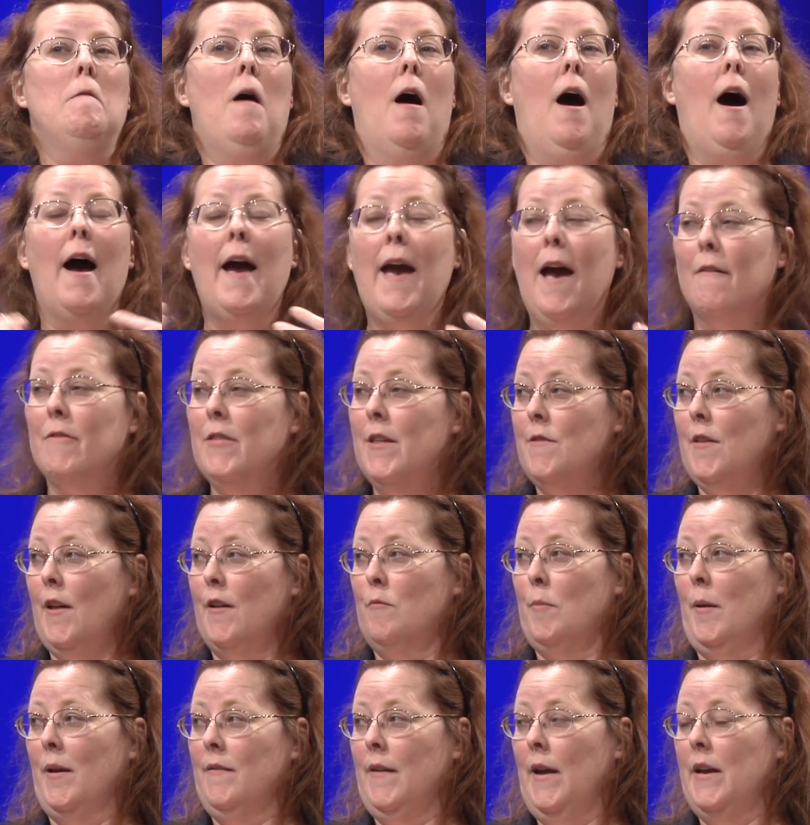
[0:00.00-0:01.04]
I have this
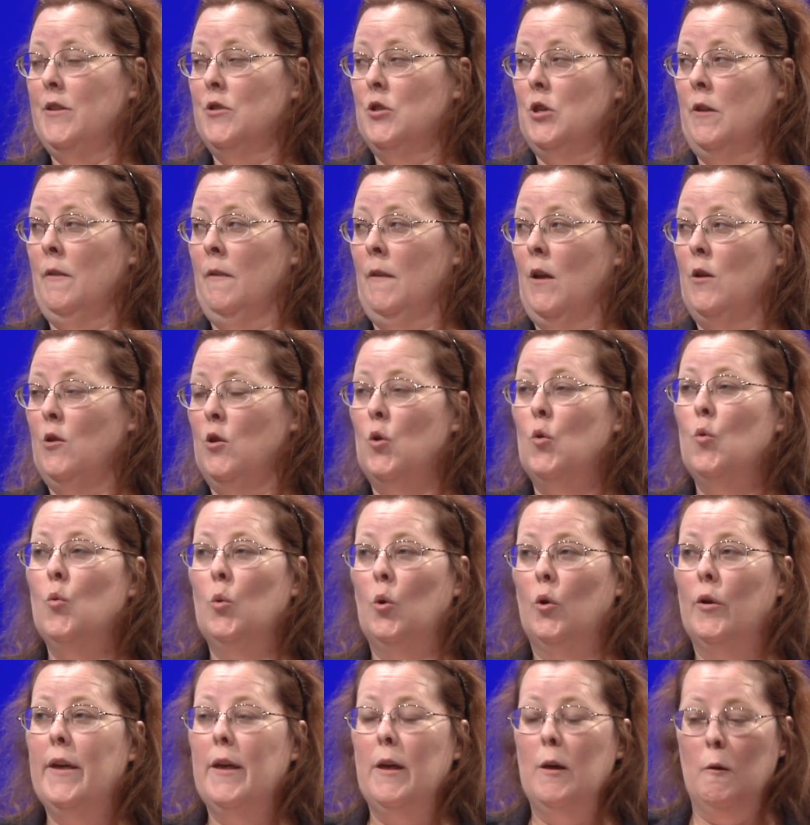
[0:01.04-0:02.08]
expectation that you
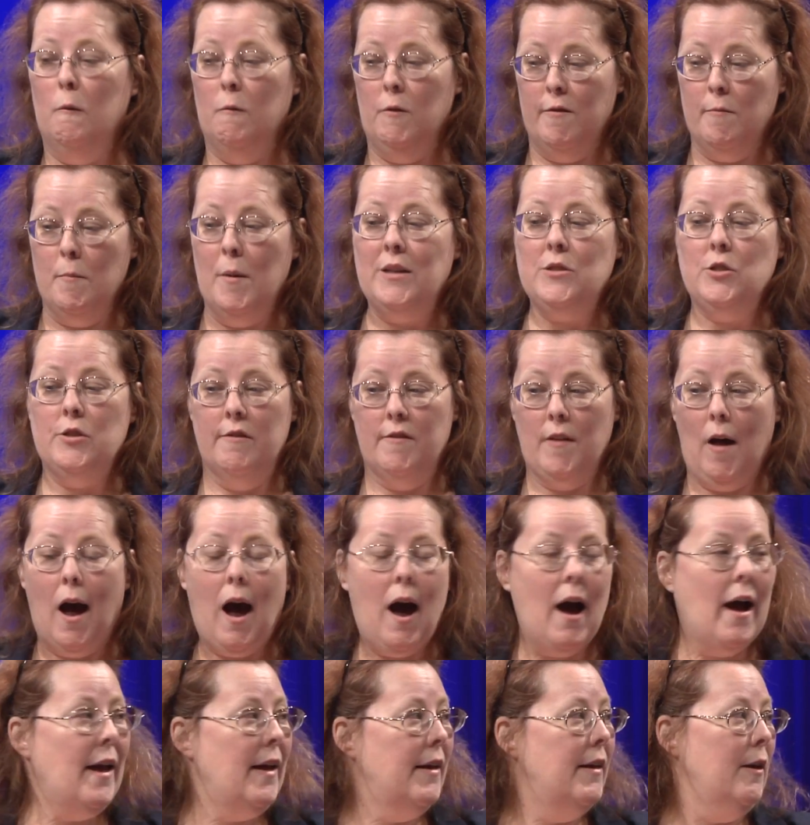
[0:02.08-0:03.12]
will give as much as
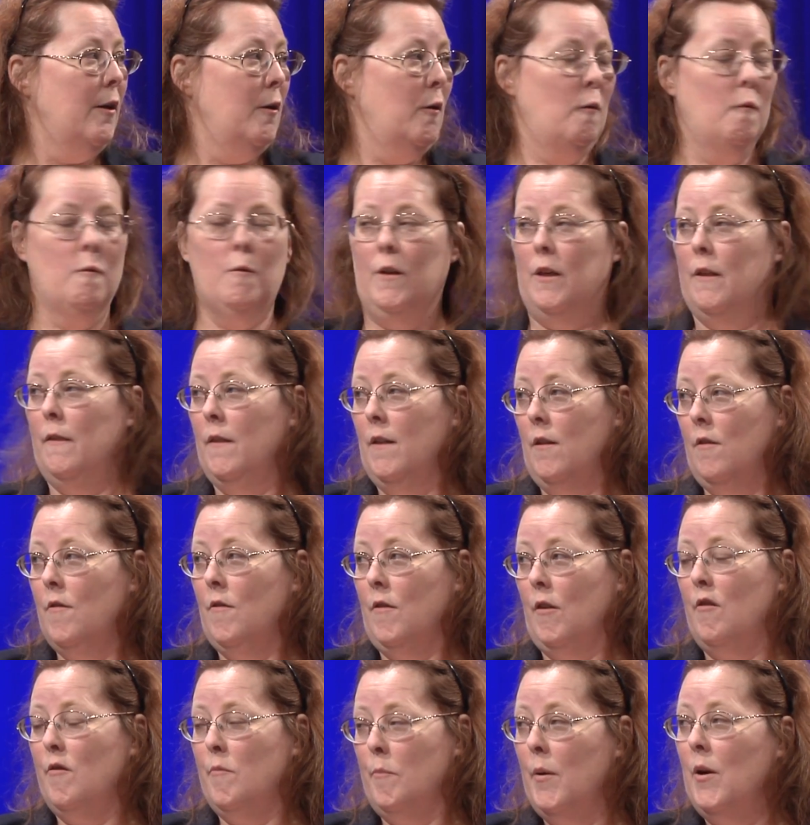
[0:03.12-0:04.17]
I give in this
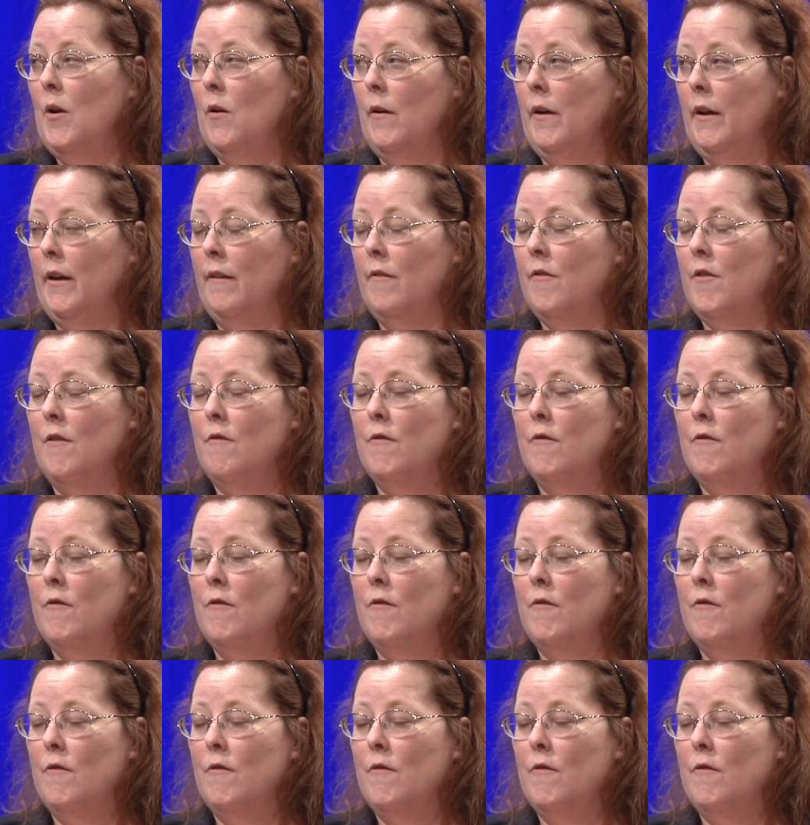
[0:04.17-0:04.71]
experience.